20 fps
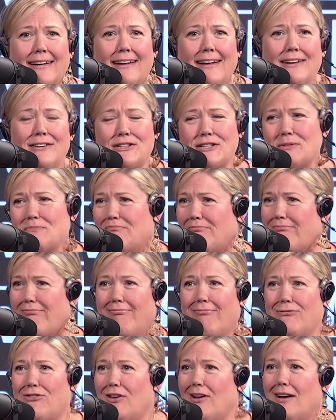It just
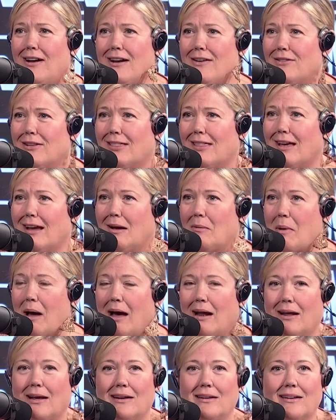she didn't even think
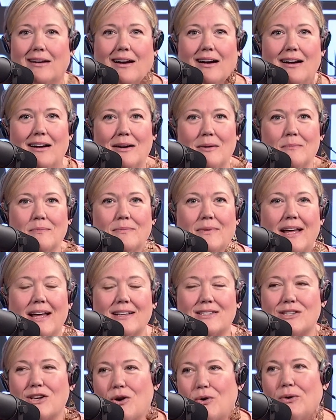about it. Um,
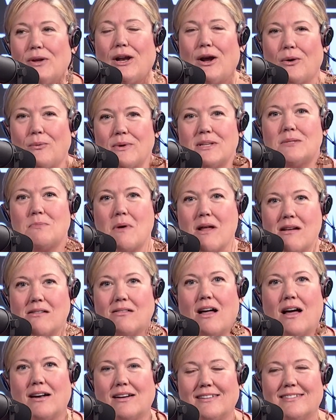so you know, we spent we a
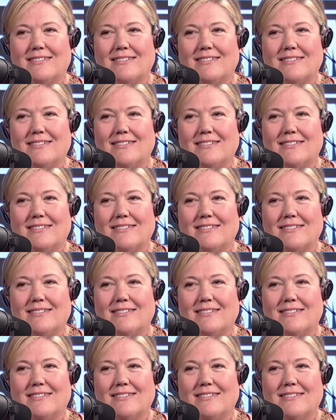lot. Need, of-